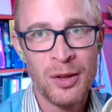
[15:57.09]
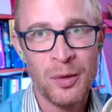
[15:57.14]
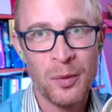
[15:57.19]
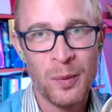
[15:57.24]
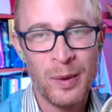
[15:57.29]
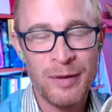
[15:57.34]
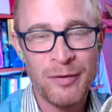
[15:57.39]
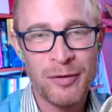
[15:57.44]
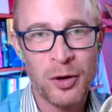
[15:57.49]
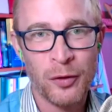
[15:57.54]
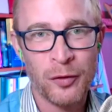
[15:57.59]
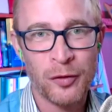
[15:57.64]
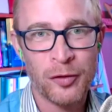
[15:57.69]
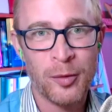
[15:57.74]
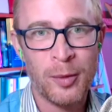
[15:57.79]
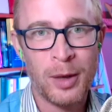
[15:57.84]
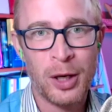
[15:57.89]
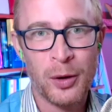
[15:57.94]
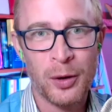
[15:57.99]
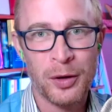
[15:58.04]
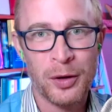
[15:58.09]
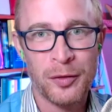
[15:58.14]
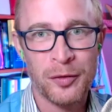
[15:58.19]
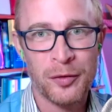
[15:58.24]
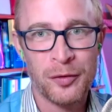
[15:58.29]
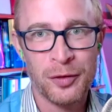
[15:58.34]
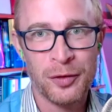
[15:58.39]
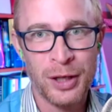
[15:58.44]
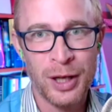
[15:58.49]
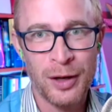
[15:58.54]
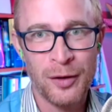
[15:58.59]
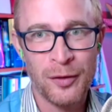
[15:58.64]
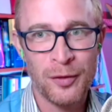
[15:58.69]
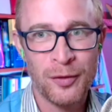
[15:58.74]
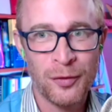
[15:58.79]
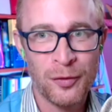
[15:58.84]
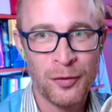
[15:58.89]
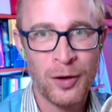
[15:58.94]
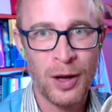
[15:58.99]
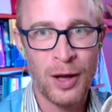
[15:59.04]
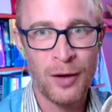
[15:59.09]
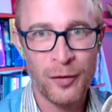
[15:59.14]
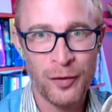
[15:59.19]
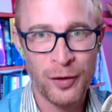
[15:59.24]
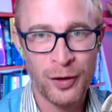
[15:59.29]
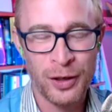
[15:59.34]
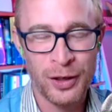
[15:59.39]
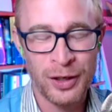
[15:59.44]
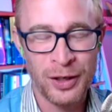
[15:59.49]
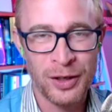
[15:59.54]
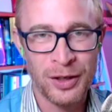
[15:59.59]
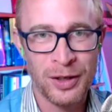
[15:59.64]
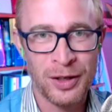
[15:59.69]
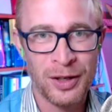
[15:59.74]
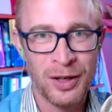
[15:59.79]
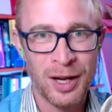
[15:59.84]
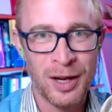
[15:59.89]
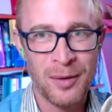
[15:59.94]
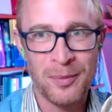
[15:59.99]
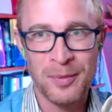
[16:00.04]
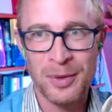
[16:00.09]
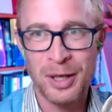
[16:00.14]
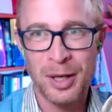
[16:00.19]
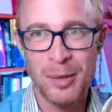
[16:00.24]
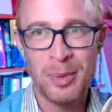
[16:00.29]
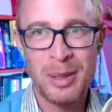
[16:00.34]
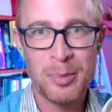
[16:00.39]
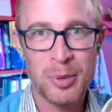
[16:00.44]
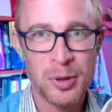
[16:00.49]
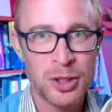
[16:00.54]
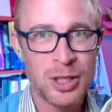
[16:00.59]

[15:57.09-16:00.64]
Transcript: we've gone from a lot of, you know, fluff and, you know, people